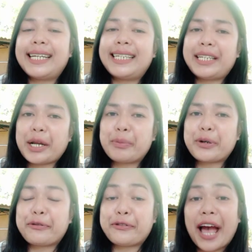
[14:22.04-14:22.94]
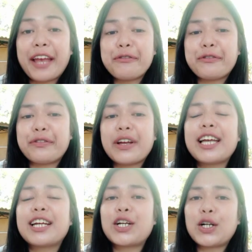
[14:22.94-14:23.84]
Number 5.
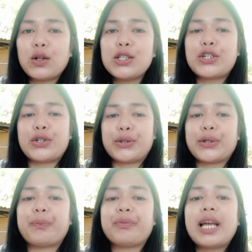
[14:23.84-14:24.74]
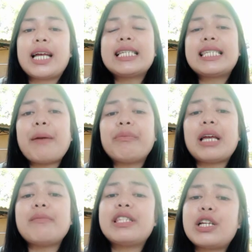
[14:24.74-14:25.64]
Culture.
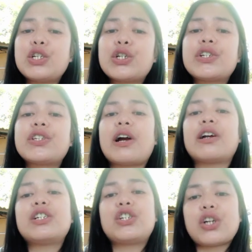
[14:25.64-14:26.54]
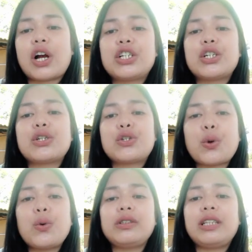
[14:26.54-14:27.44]
Sometimes teachers are judged
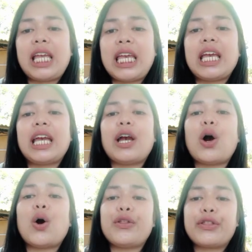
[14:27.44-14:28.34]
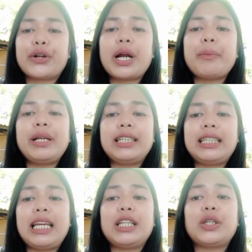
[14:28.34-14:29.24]
solely on their
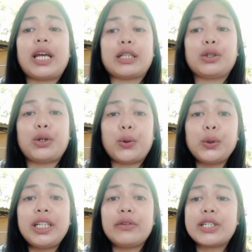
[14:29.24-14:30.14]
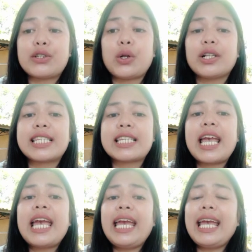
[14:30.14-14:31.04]
ability to get good results
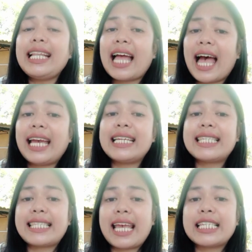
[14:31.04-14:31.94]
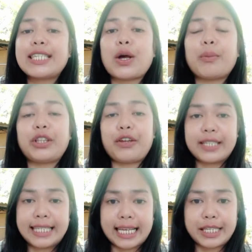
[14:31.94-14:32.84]
in high-stakes summative
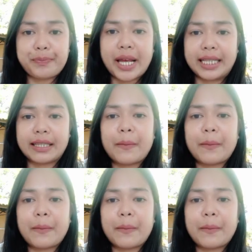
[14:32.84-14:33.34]
assessment.